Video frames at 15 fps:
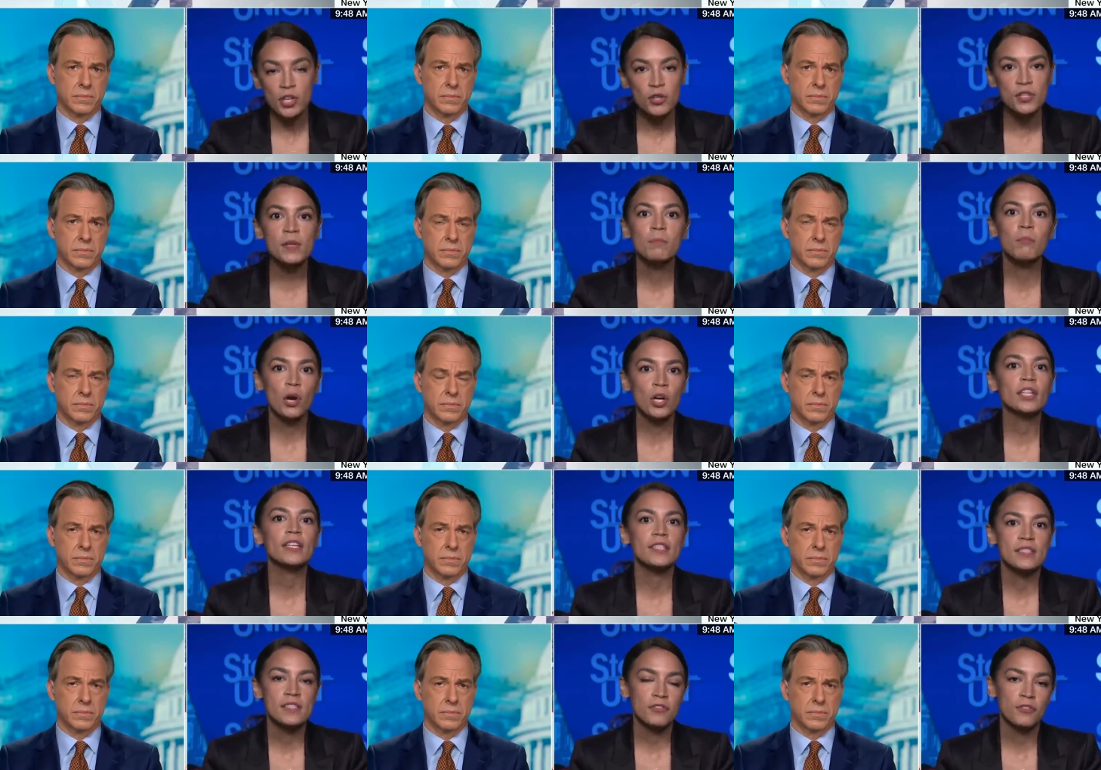Speaker 1: there's a
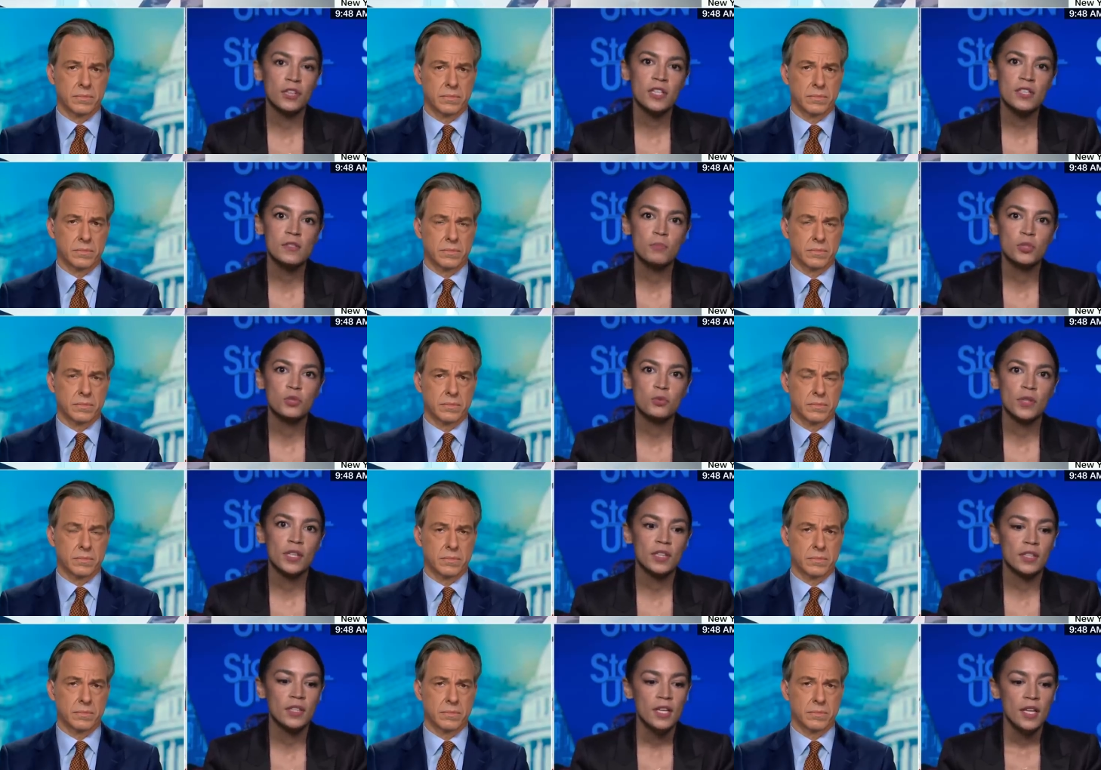marked difference
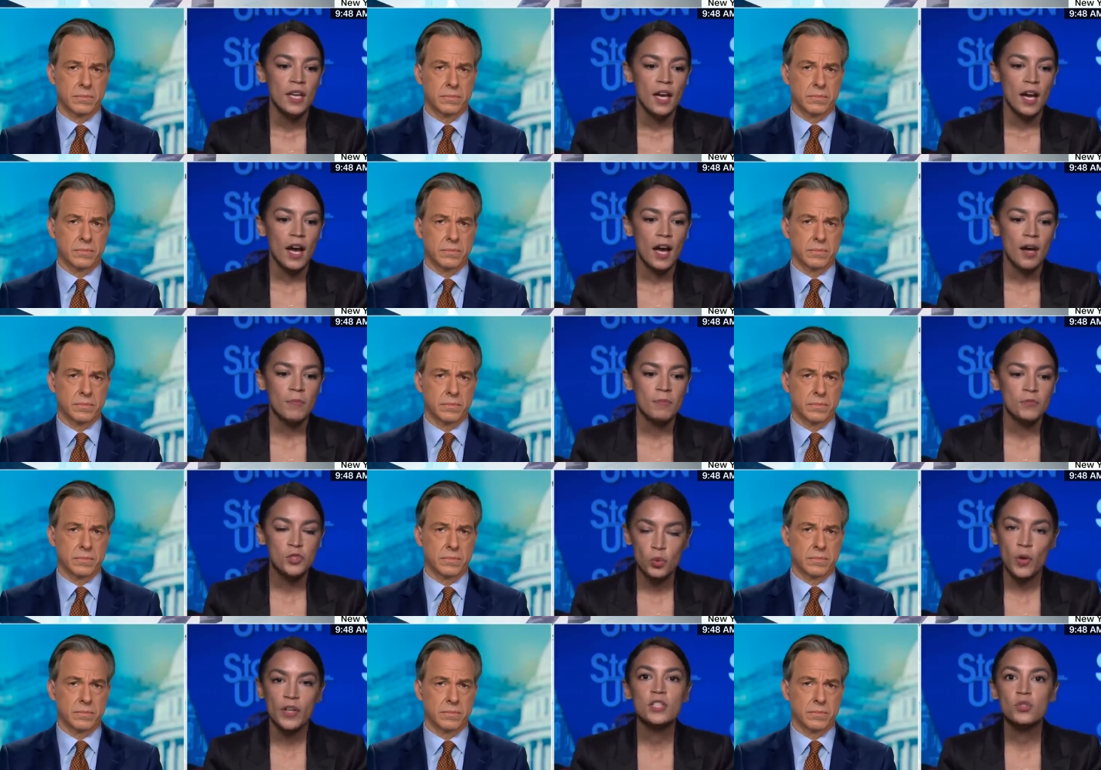between
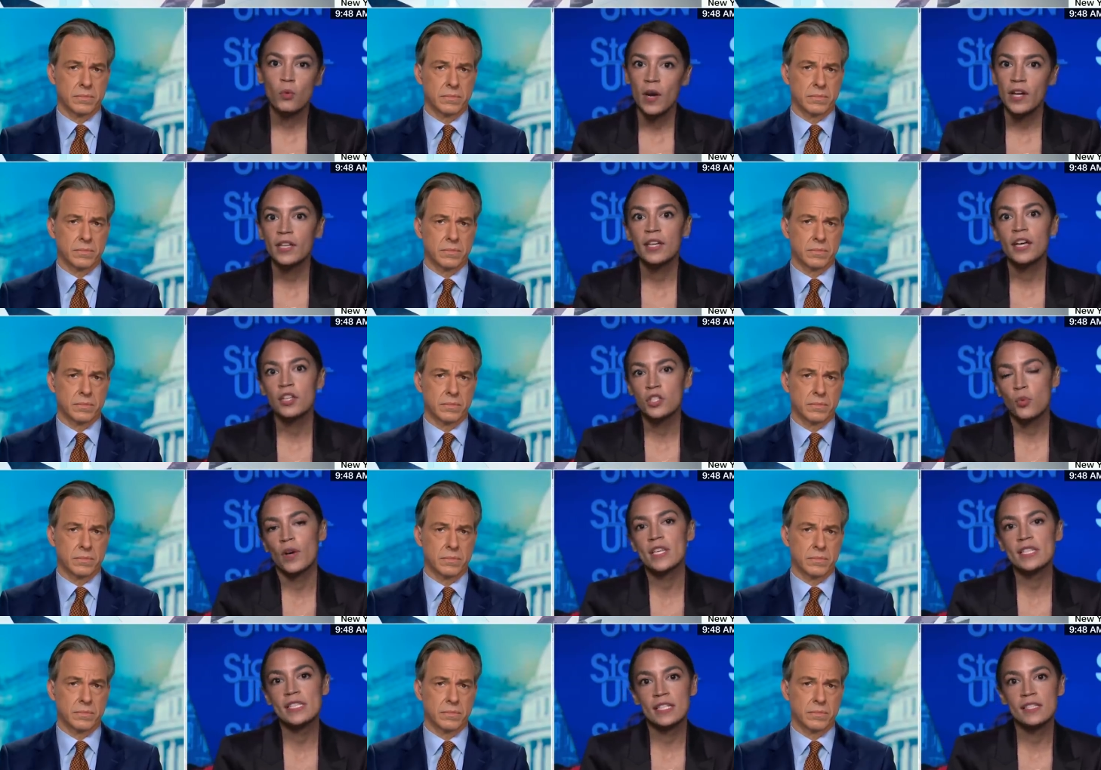2020 and
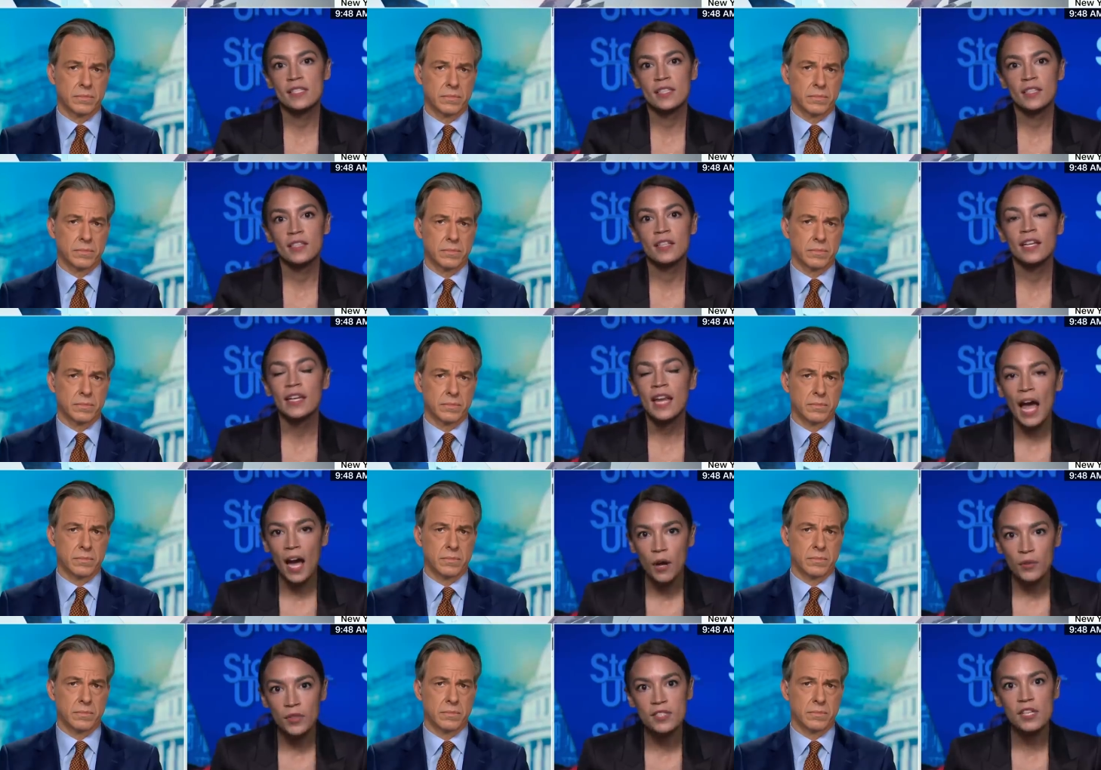2016 in
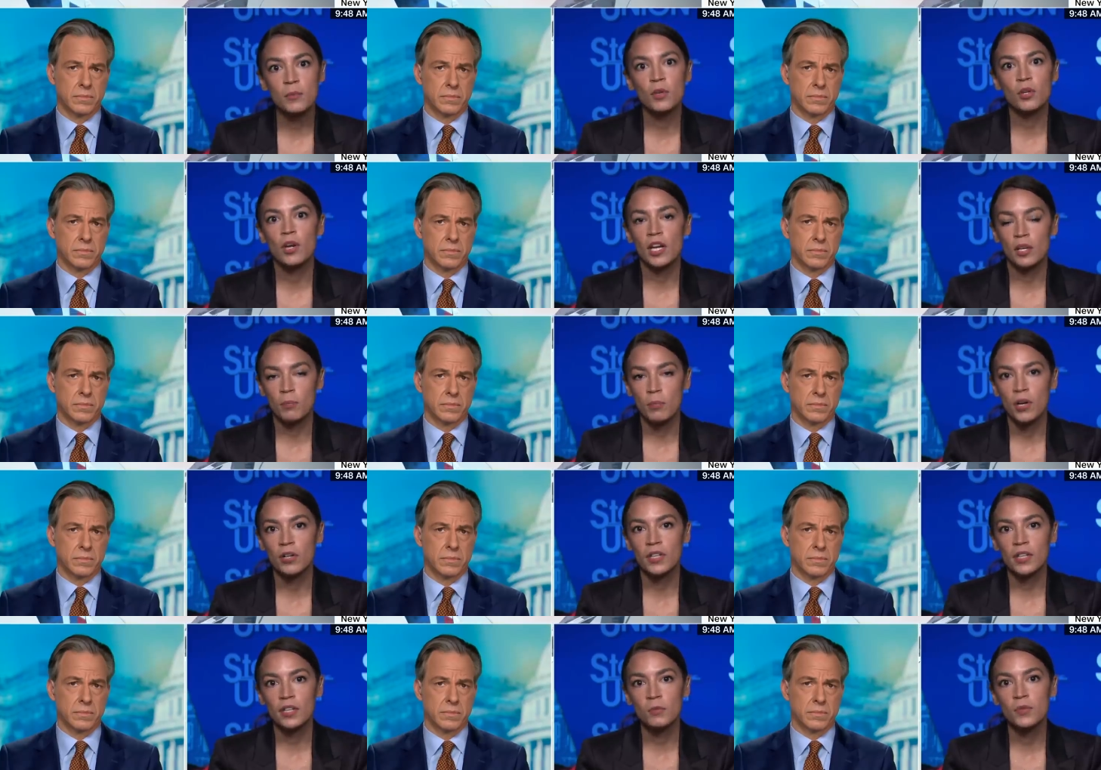how the Democratic
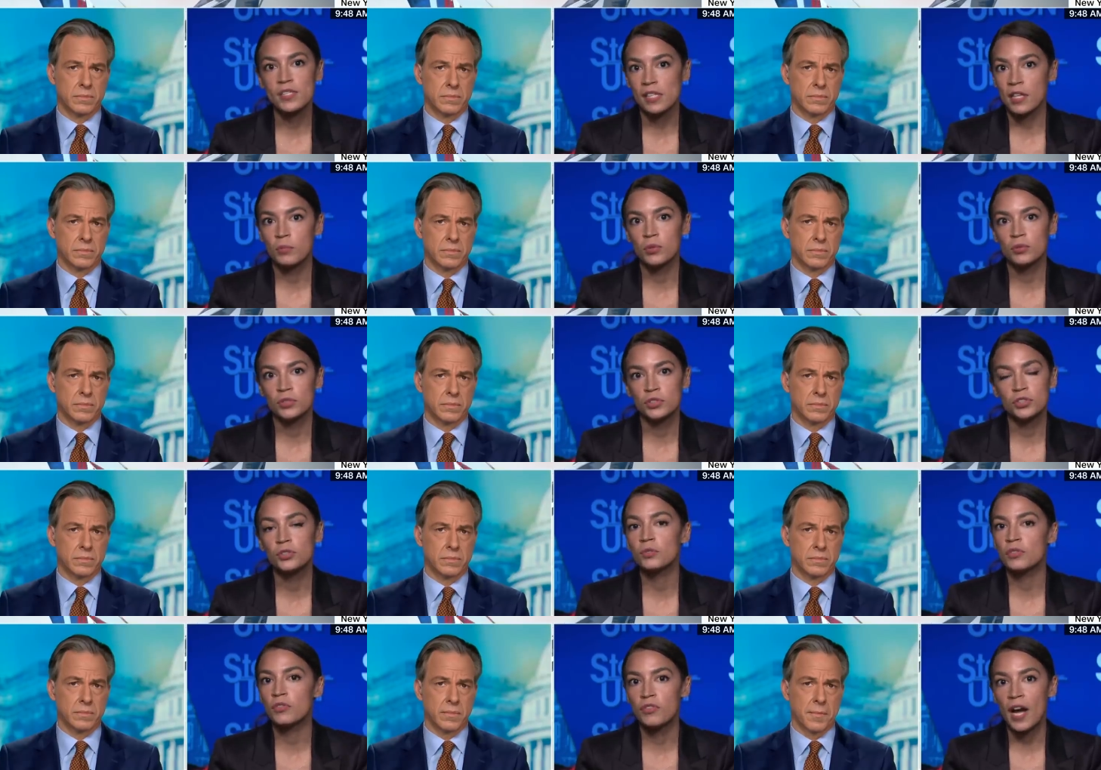Party was able
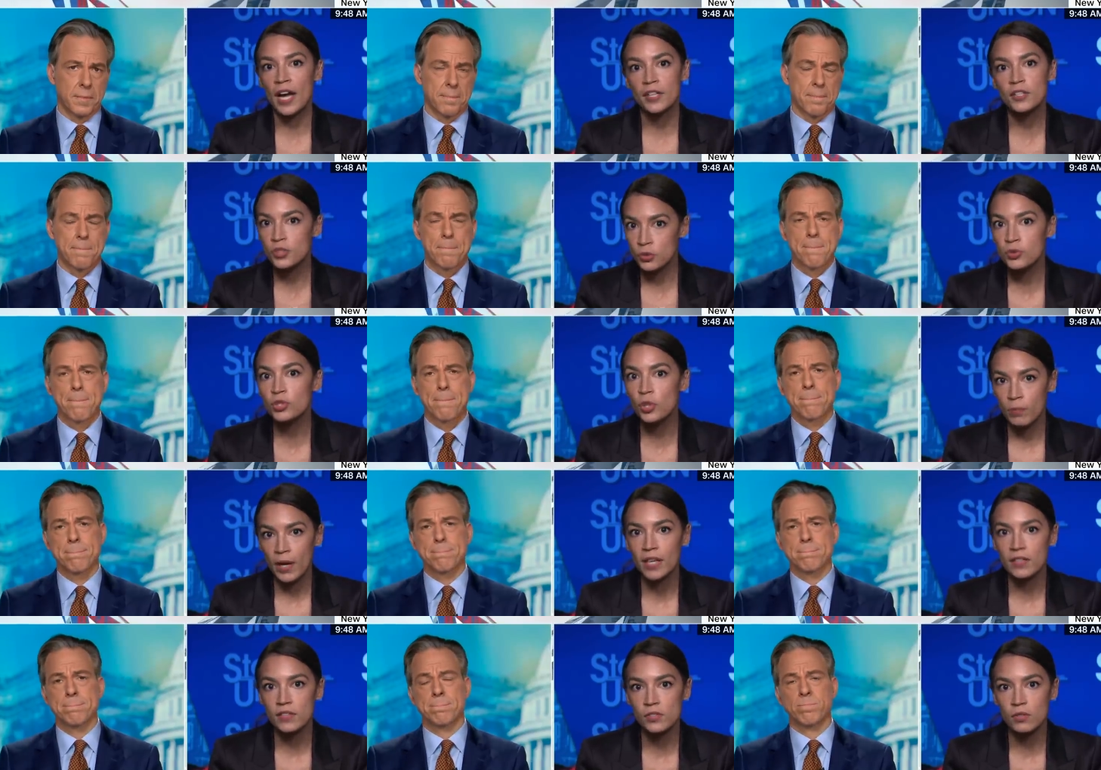to unify, to Joe
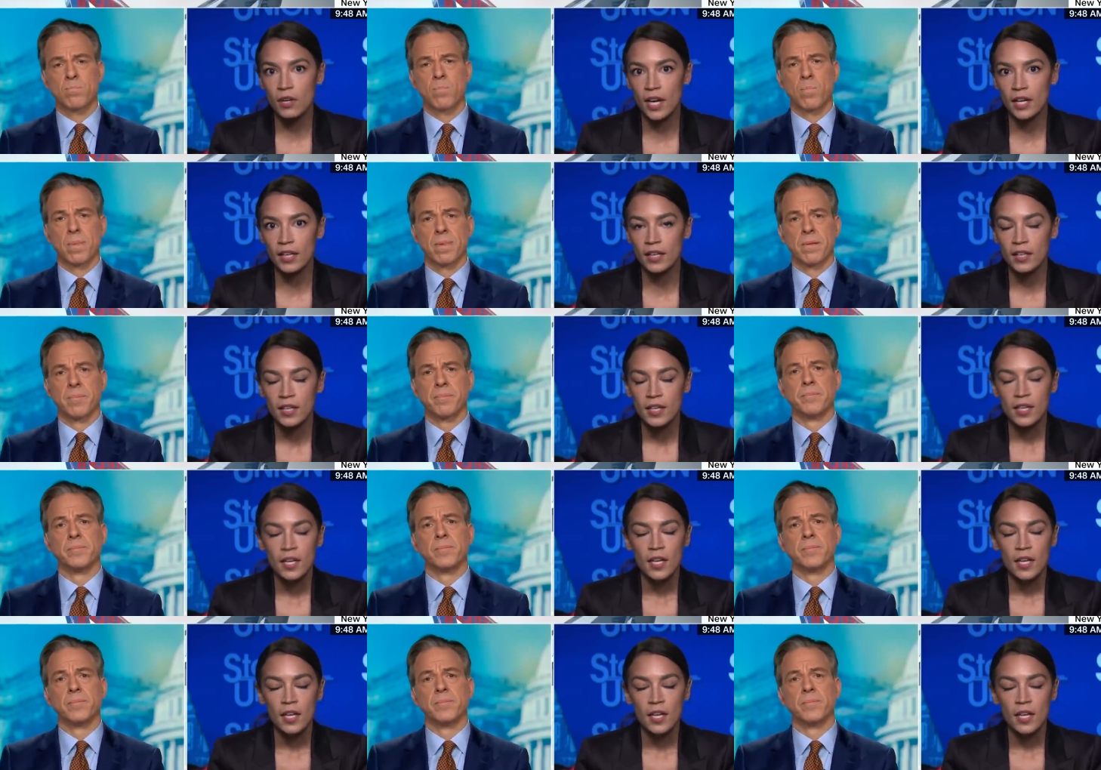Biden's credit,